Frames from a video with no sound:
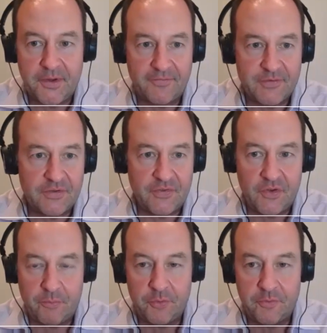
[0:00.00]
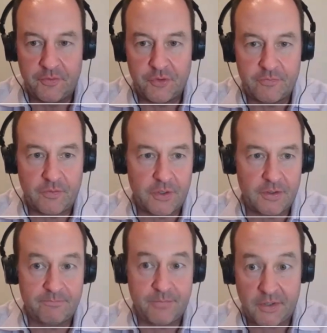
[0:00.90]
we have to get the approval of
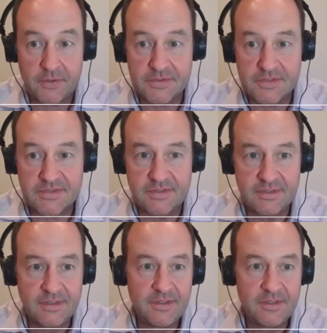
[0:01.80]
our parents,